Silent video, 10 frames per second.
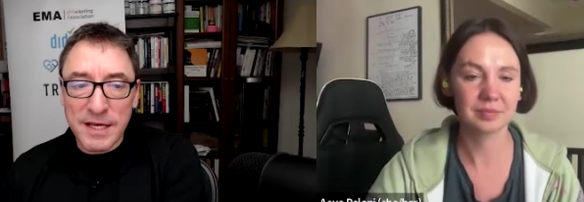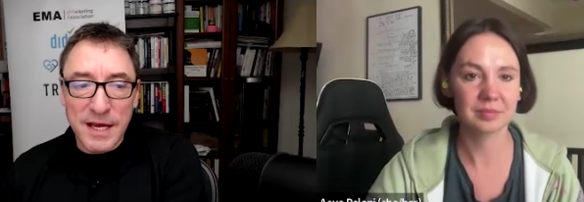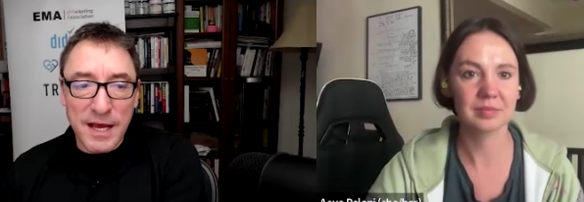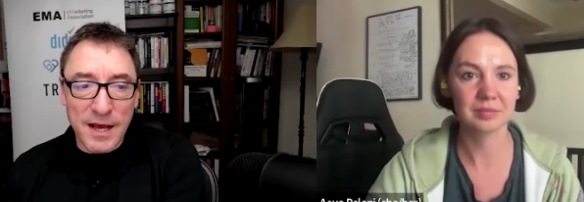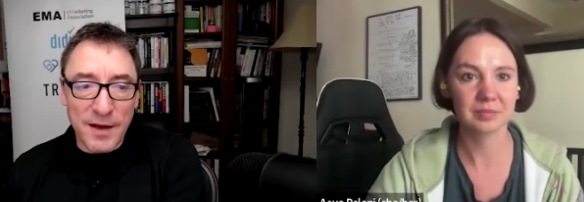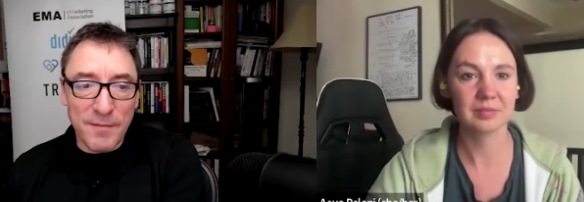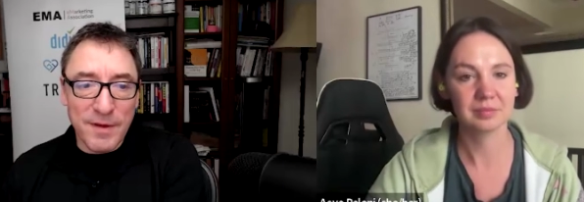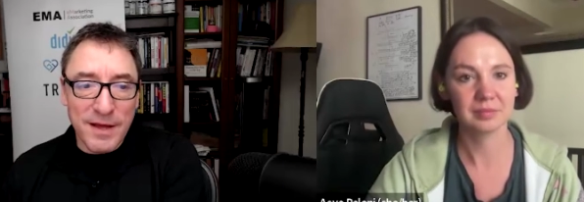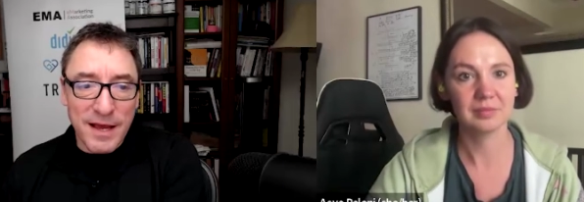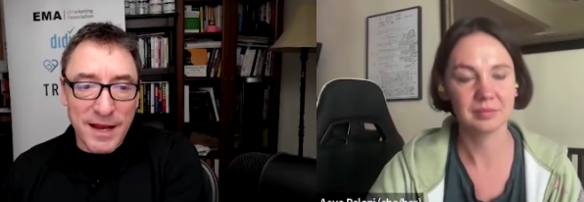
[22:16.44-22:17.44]
Speaker 1: Um,
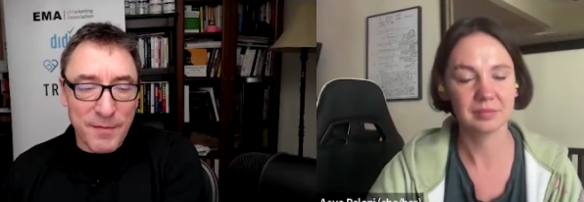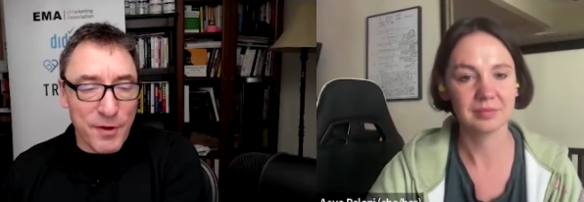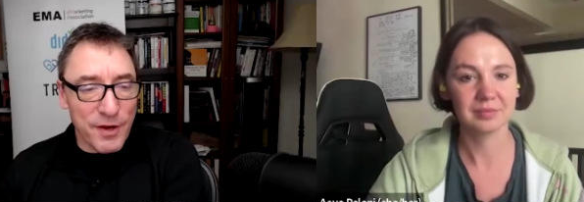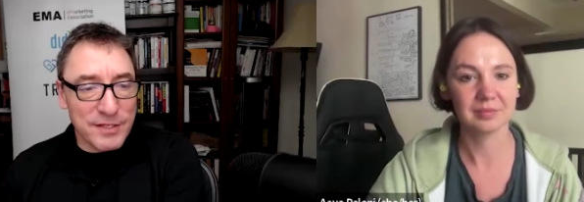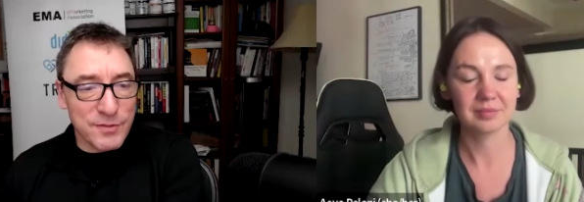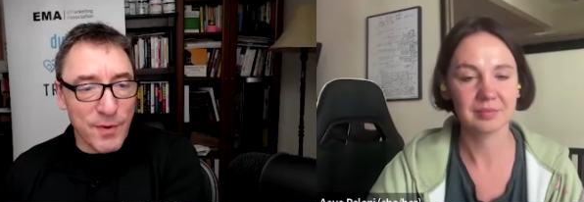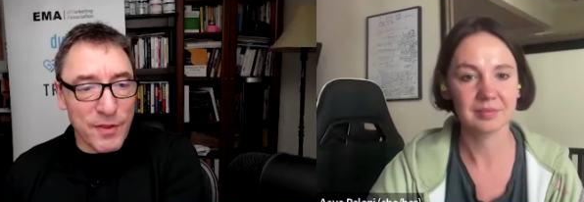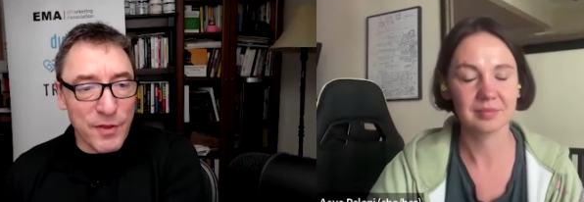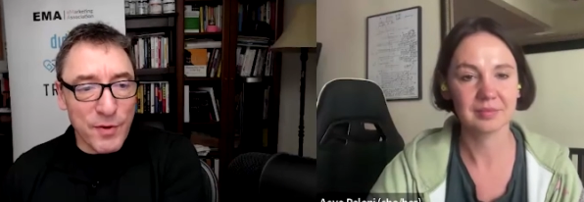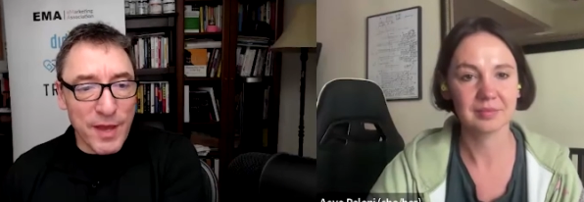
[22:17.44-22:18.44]
and I'm curious whether
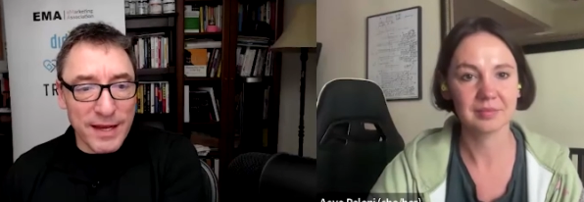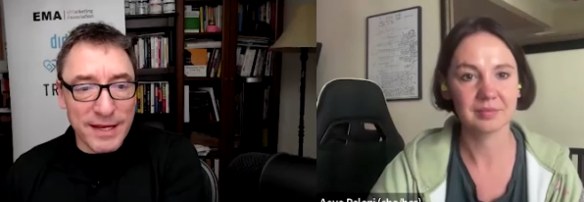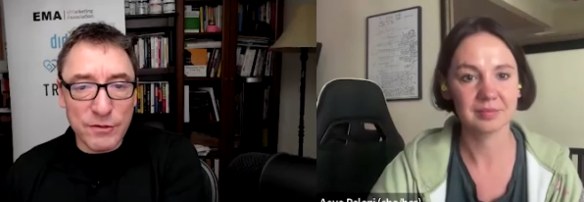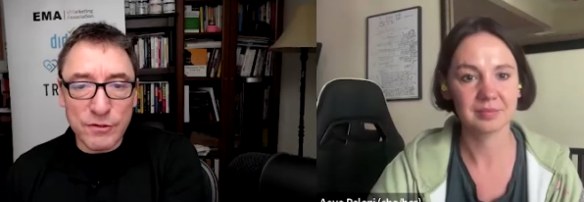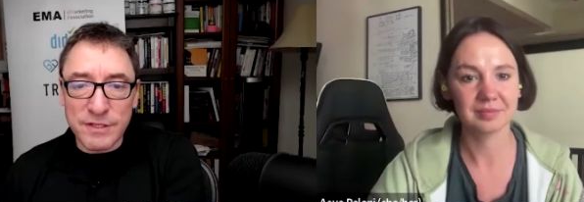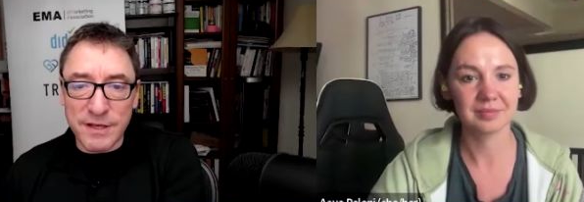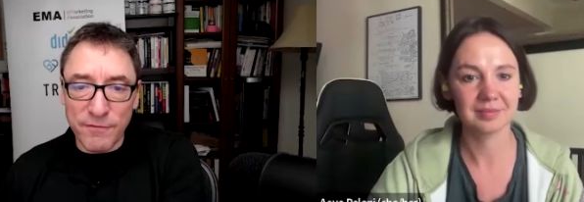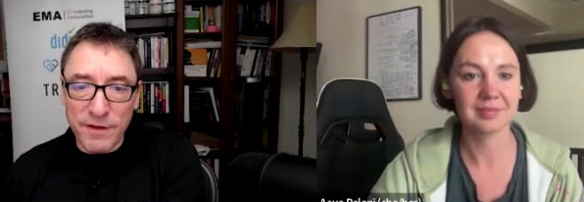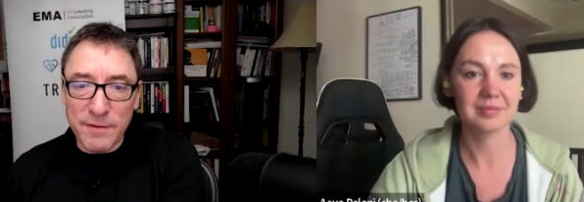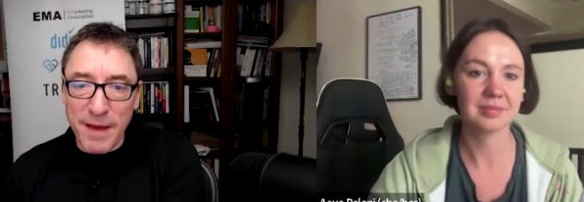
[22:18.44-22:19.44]
you get interesting
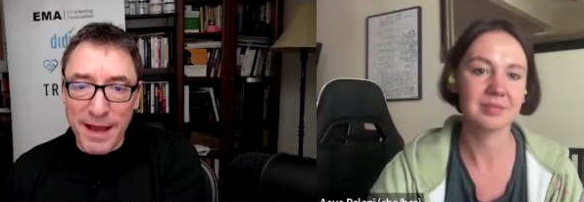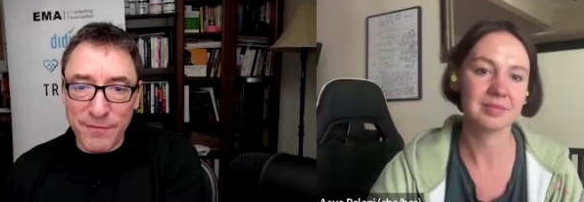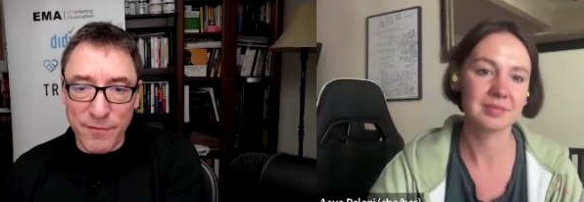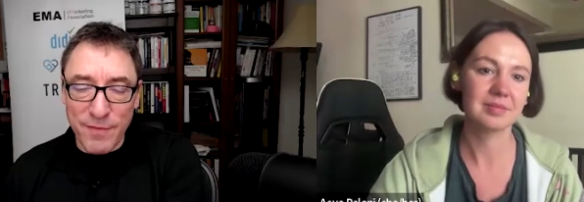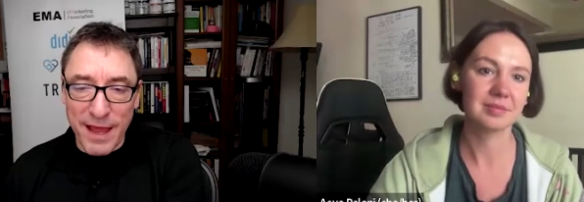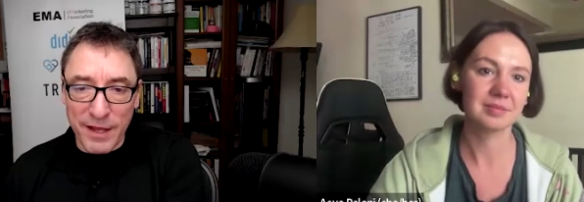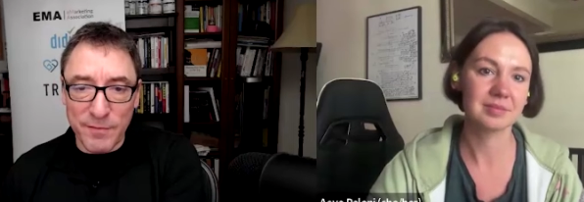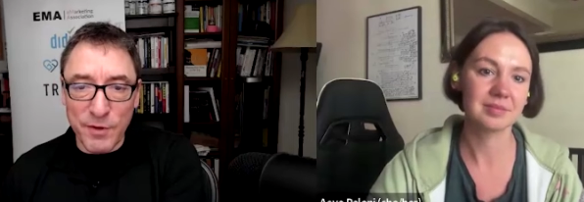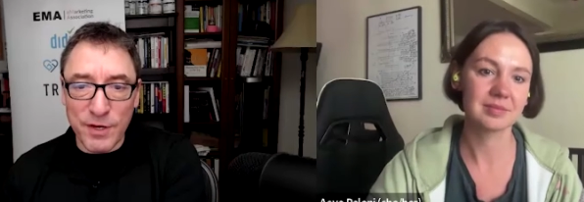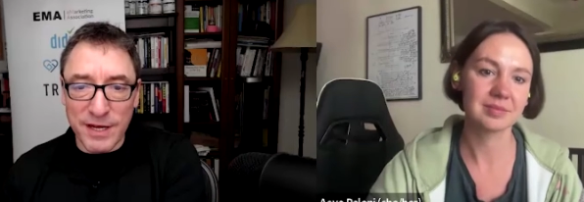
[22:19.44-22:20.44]
feedback from that
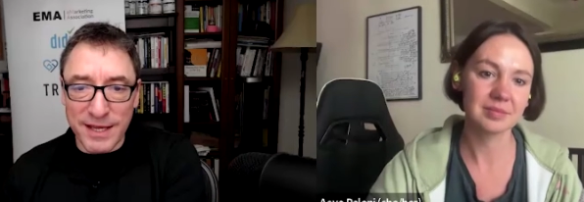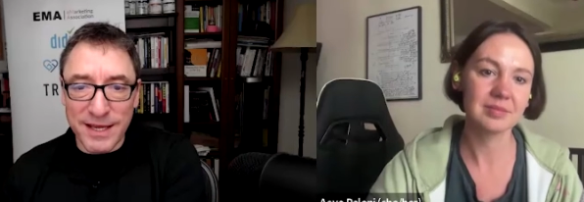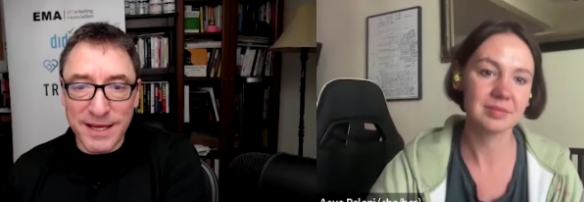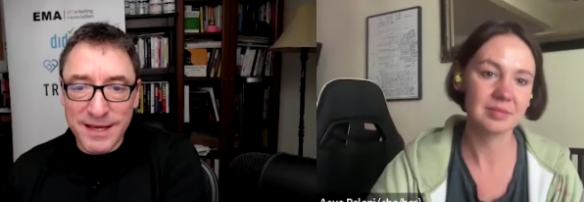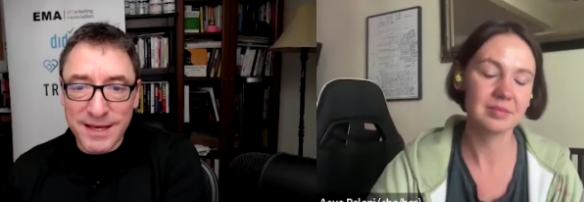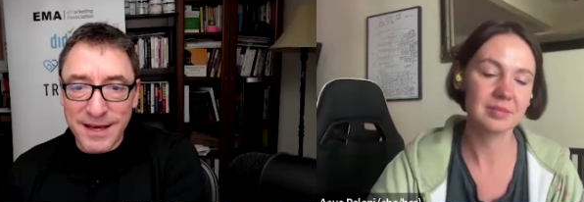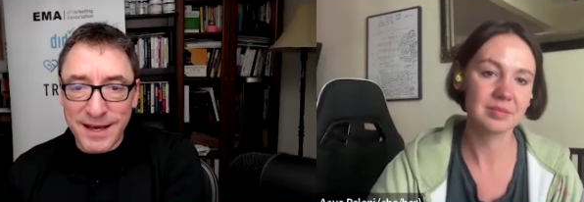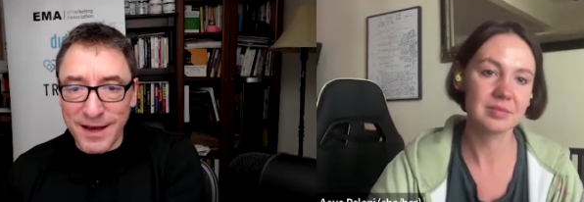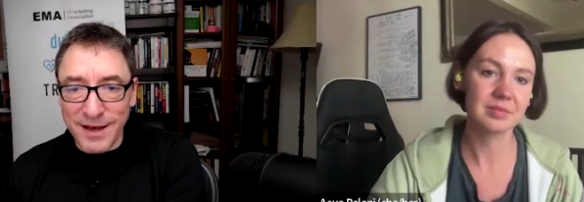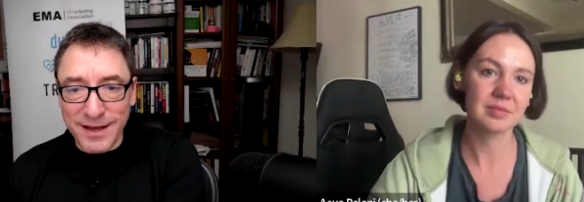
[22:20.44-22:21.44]
community,
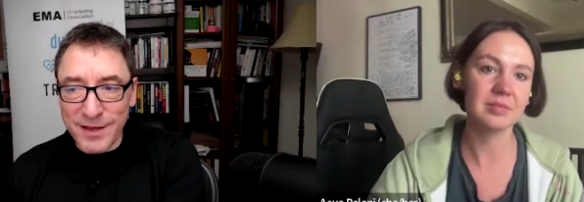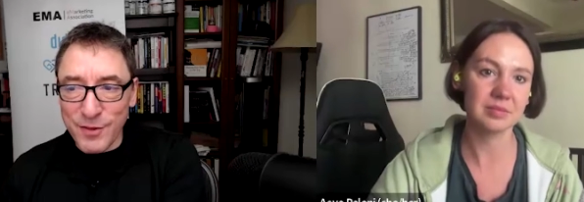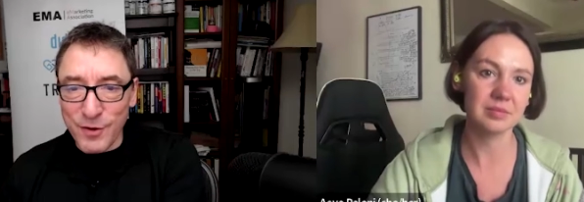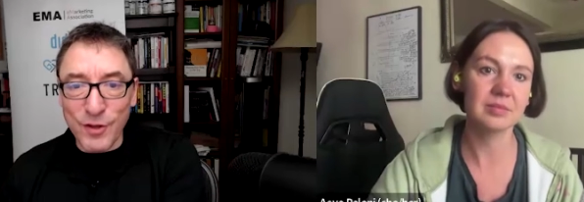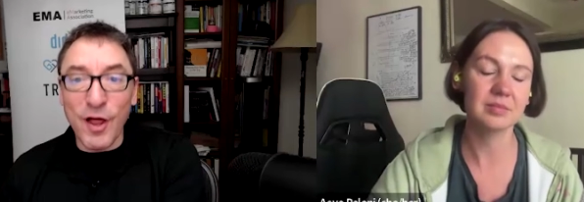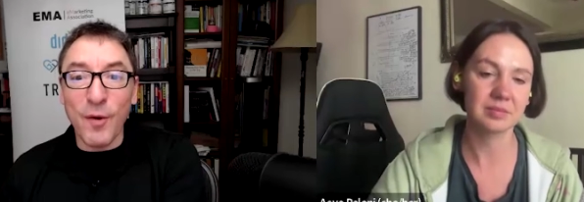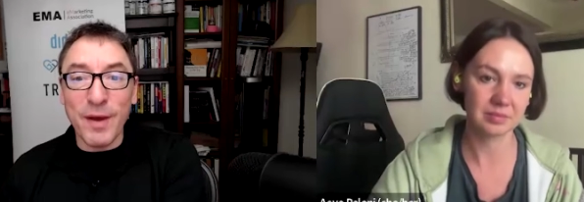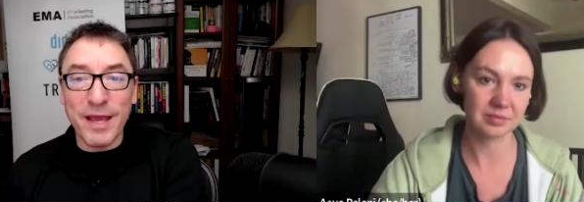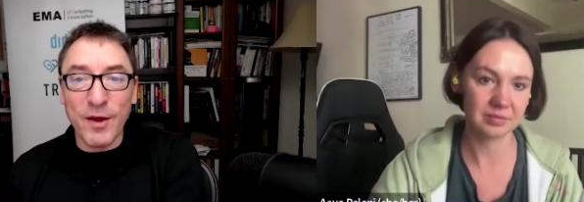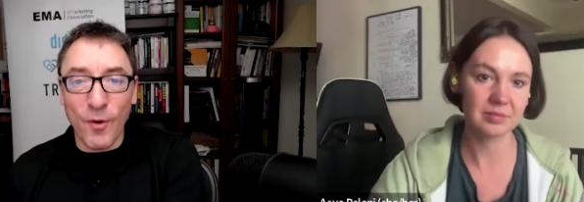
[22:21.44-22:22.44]
uh, either mm-hmm.
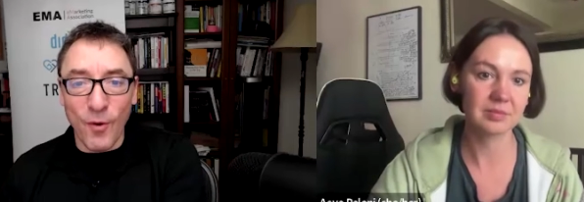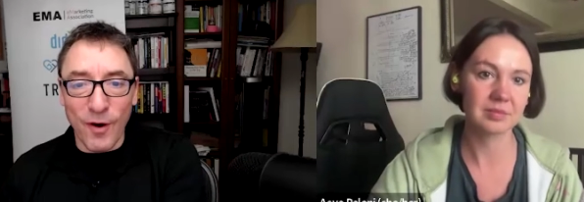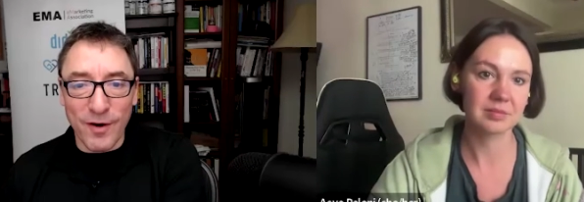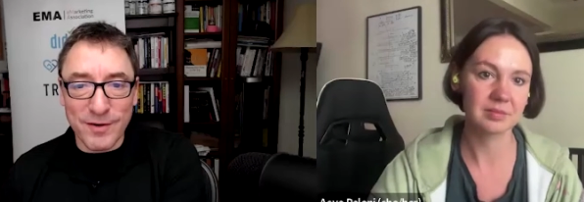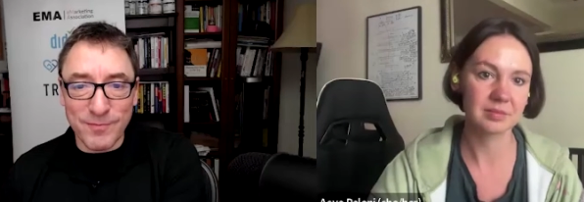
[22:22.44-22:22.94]
glowing or